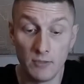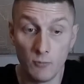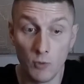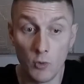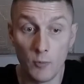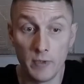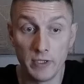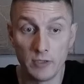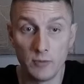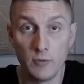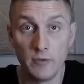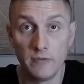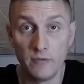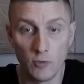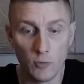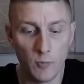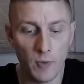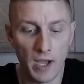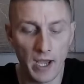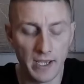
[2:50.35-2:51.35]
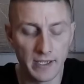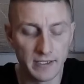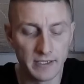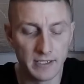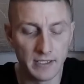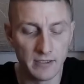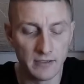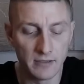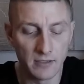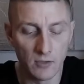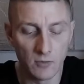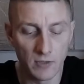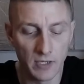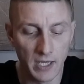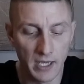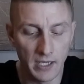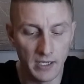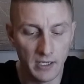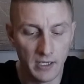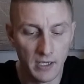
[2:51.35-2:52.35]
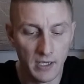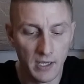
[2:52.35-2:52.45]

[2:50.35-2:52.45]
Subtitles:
moment with you, Pisces. Okay,